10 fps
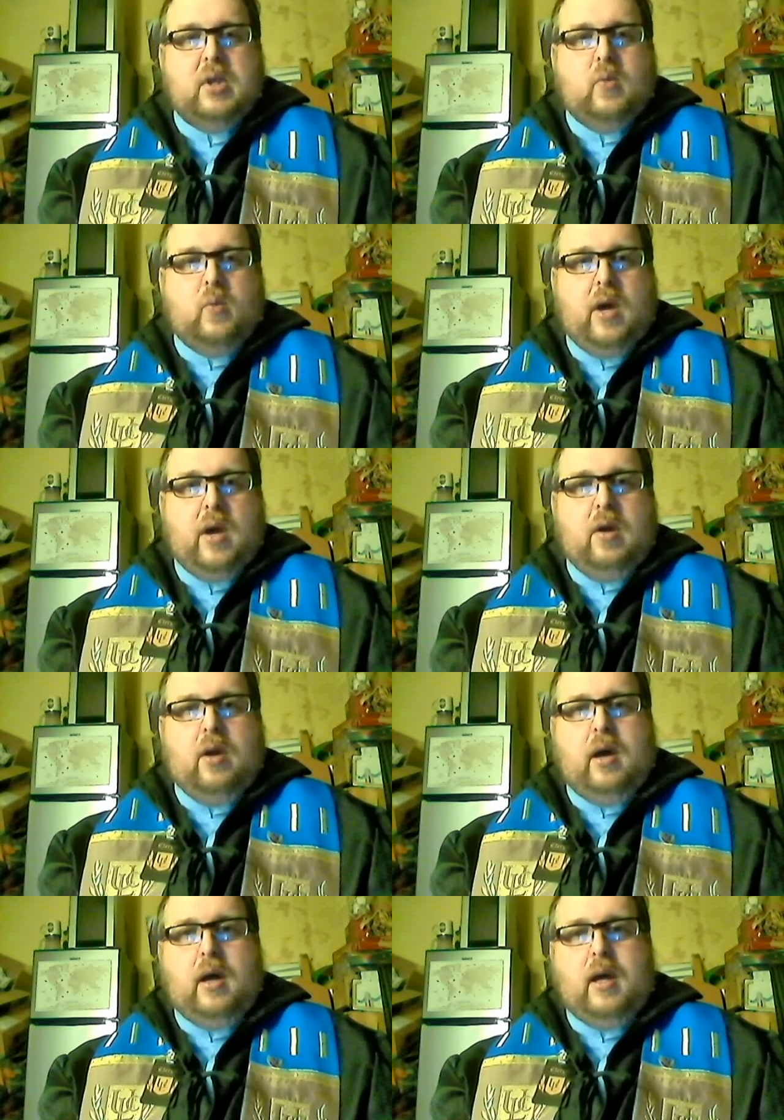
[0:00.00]
where
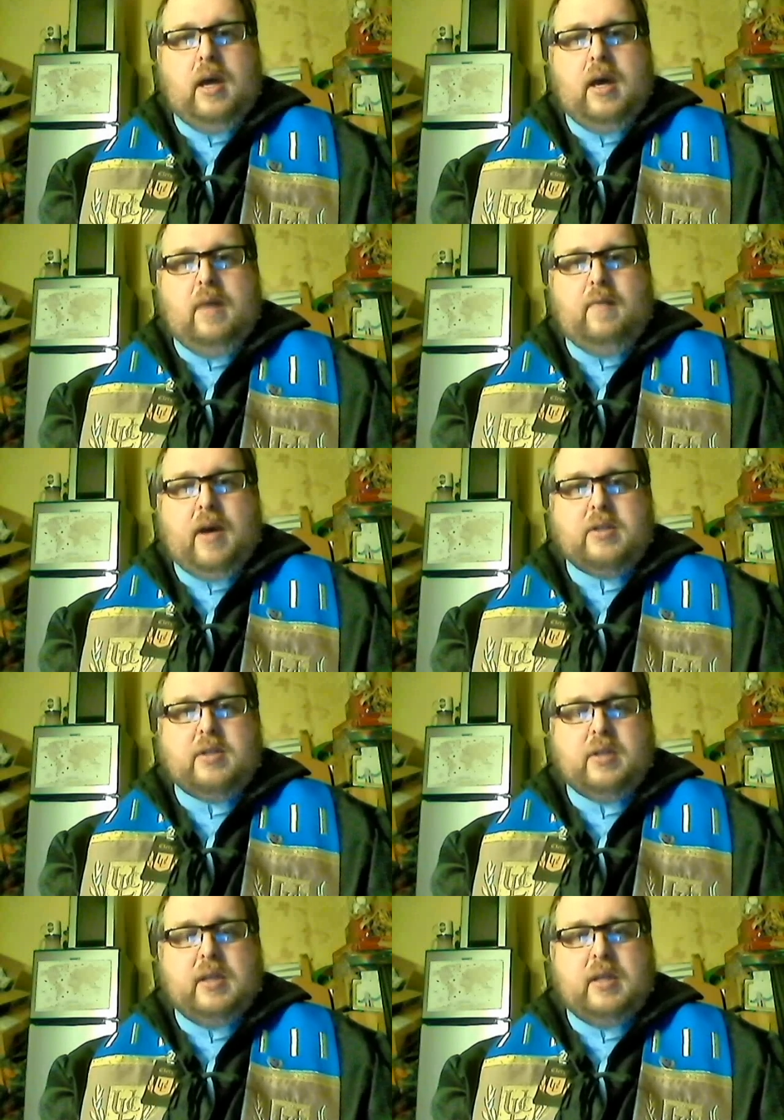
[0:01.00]
I have
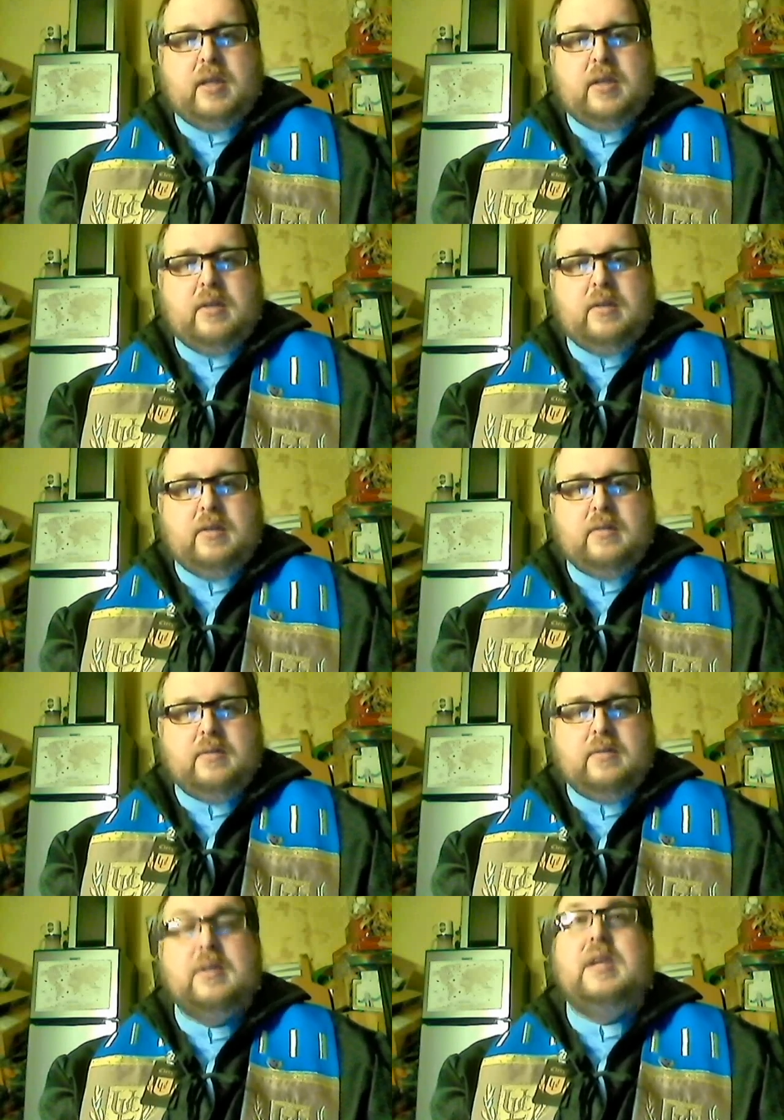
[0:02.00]
actually
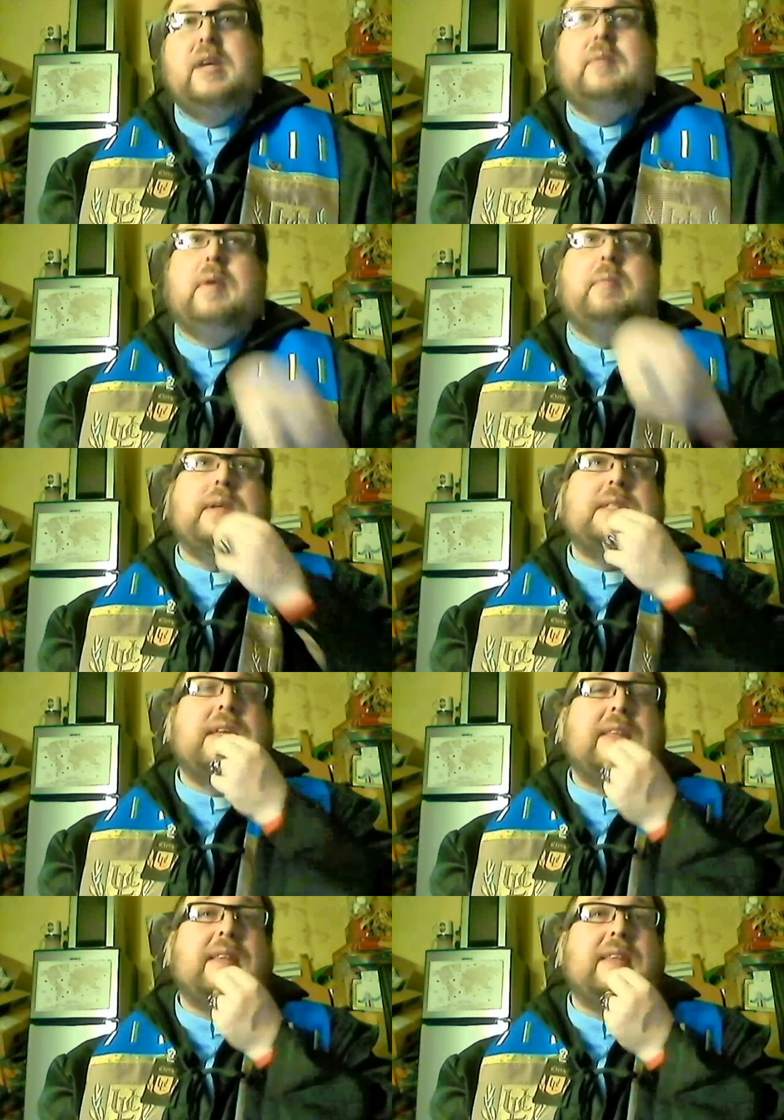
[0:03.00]
been
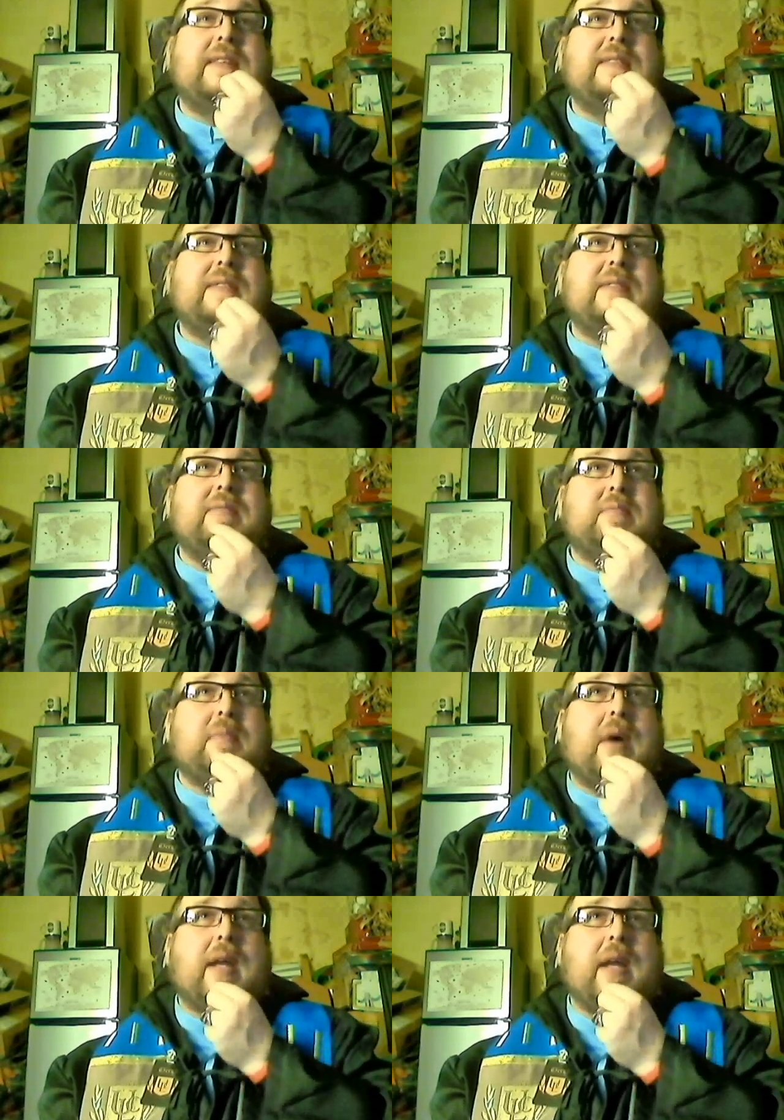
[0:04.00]
missing
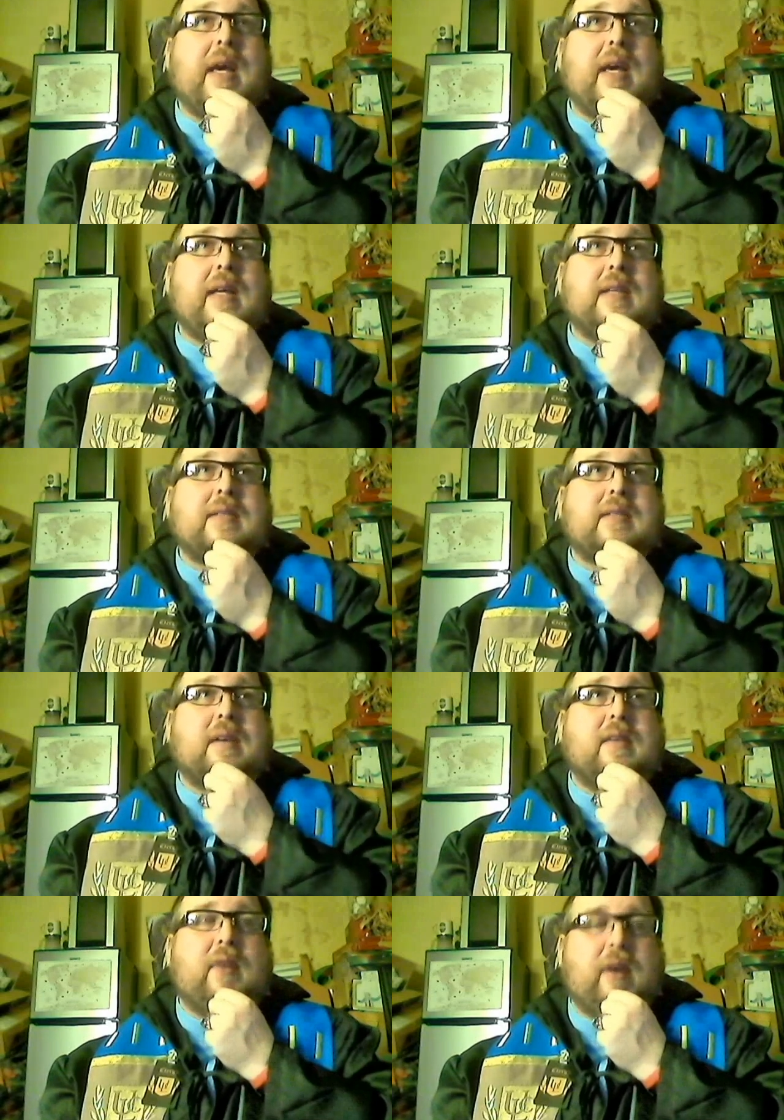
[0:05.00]
my days
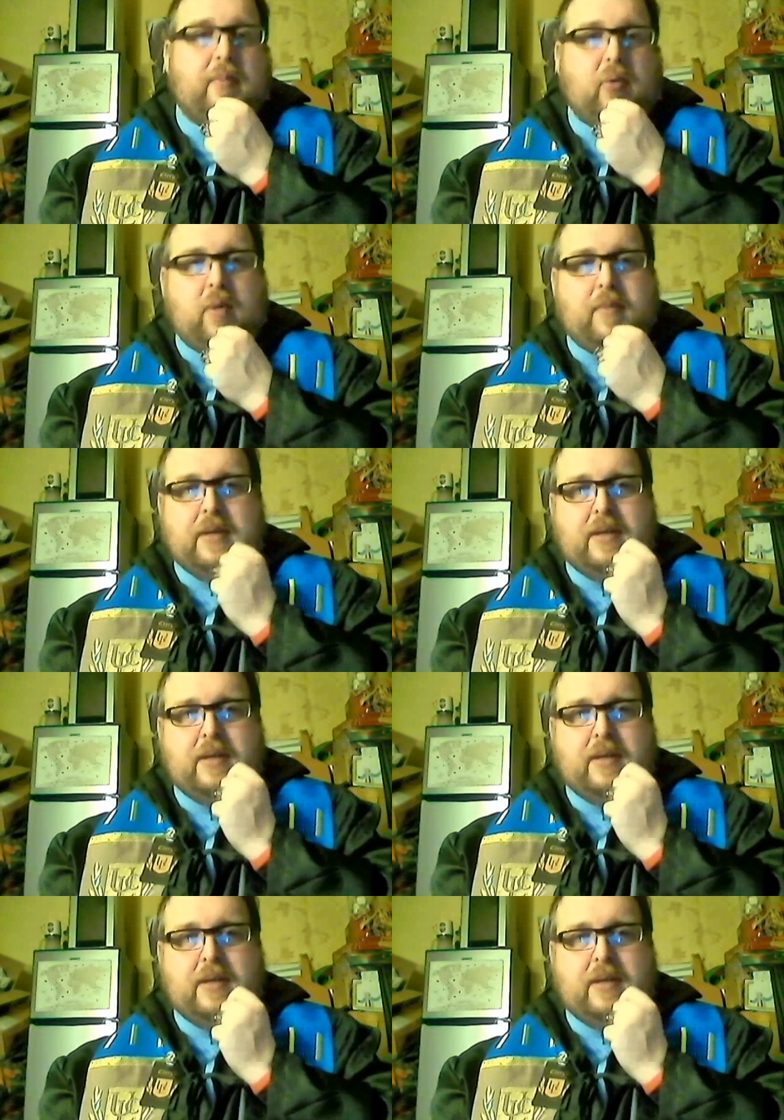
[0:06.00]
of unemployment.